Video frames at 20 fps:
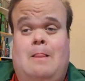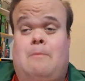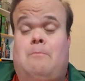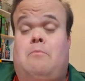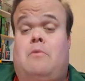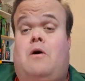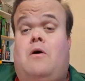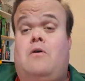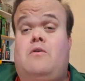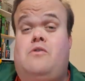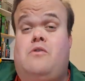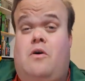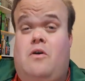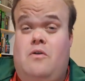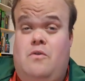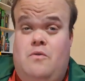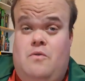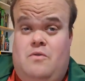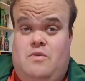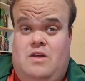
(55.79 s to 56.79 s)
Ma'a
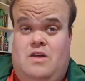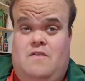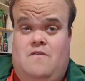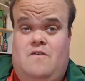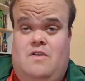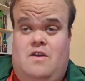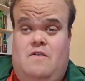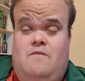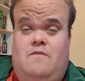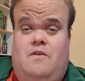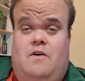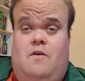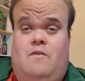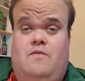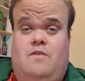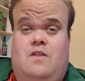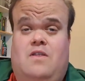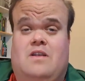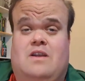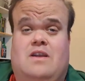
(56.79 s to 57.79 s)
Nonu's even
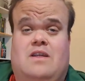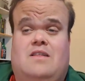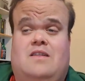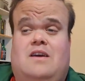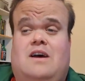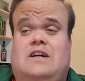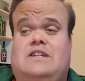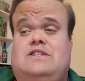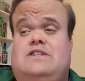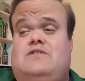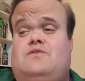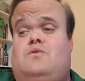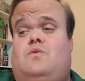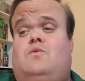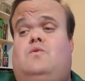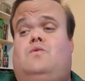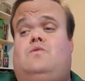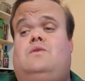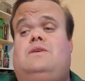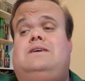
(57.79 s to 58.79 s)
involved in the discussions,
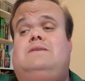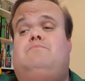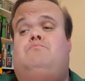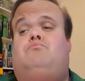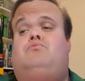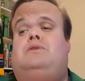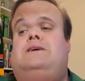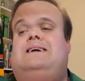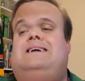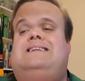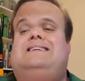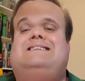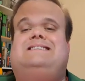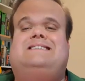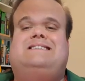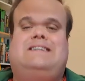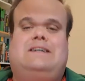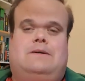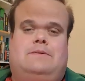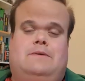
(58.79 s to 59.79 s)
all in bringing
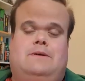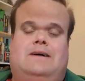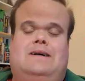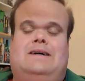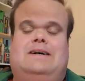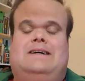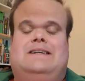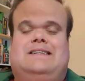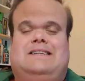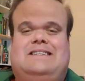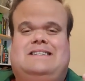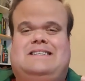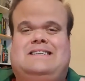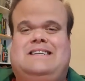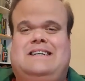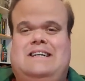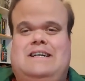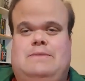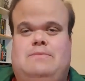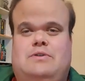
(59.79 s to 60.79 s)
this
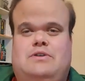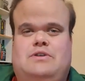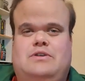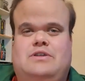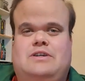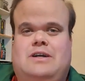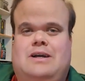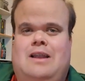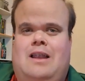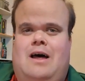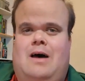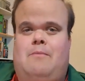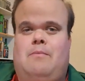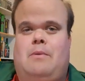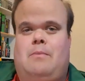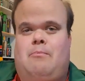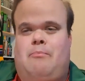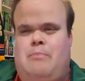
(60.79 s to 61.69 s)
team to the club.